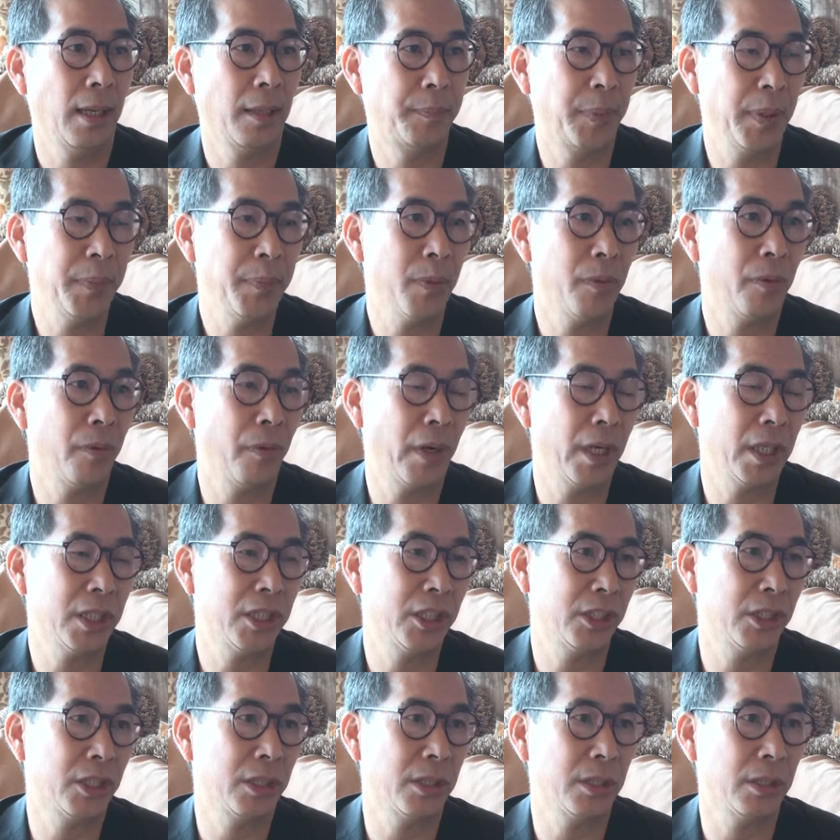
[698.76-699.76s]
People
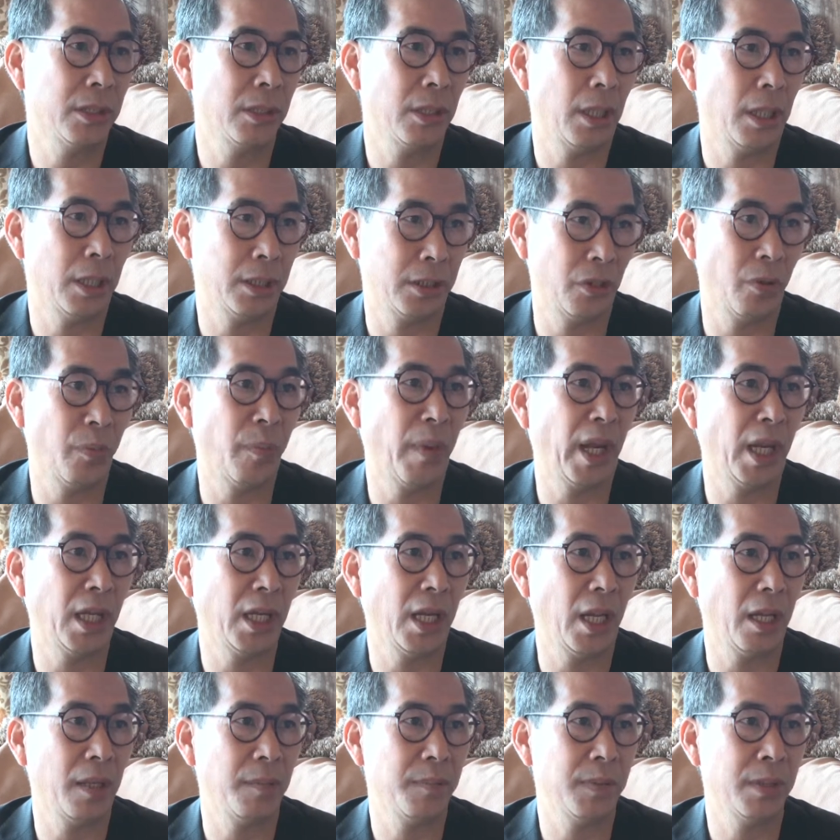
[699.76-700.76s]
register domain
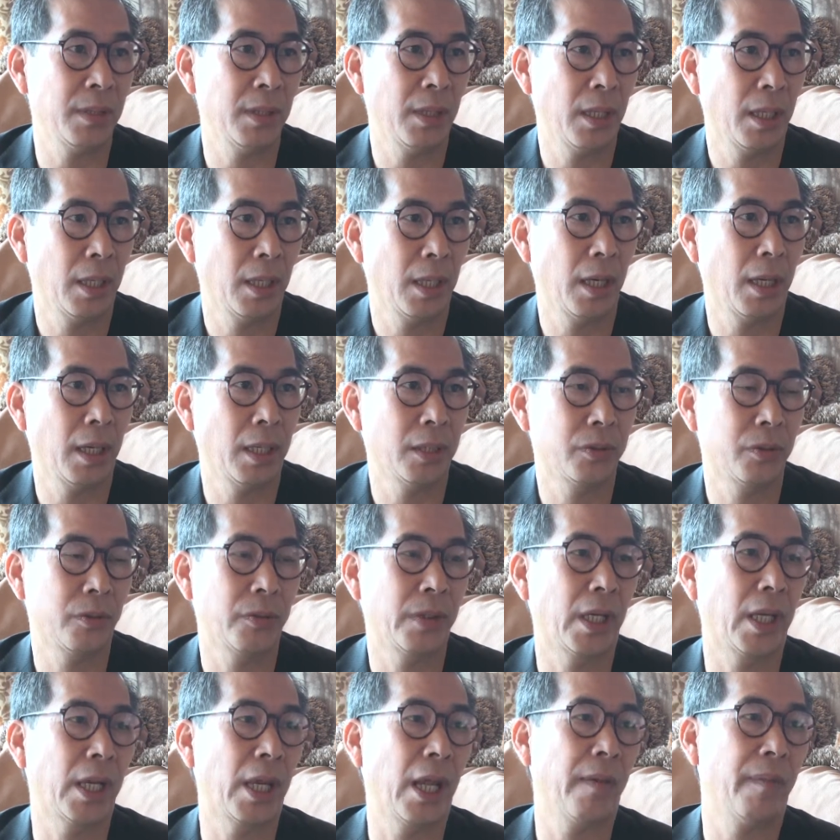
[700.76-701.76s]
names so
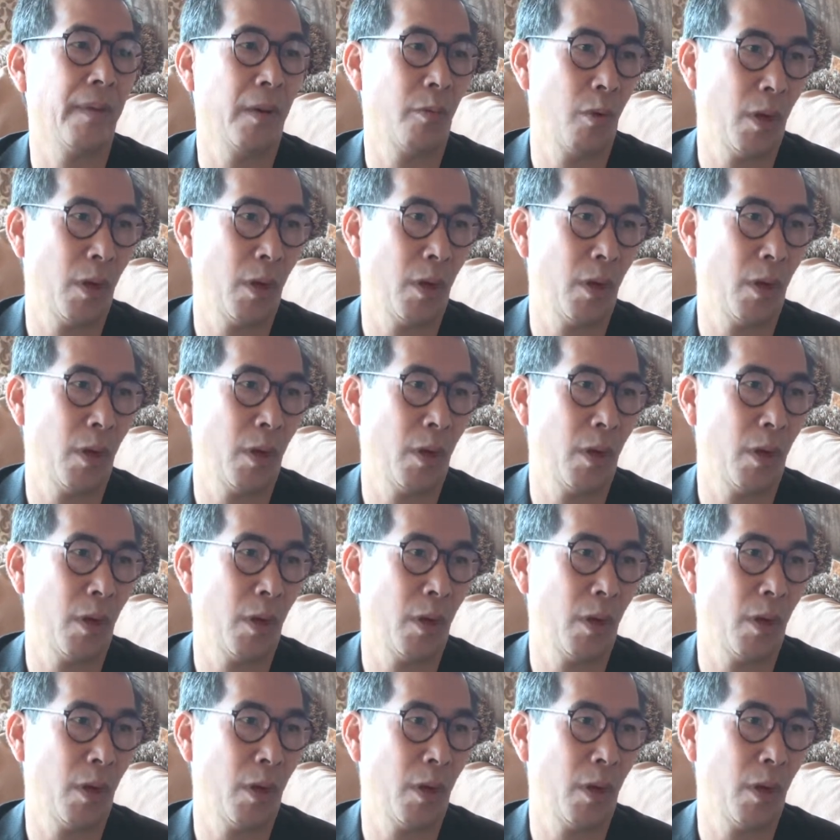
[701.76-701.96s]
they can have a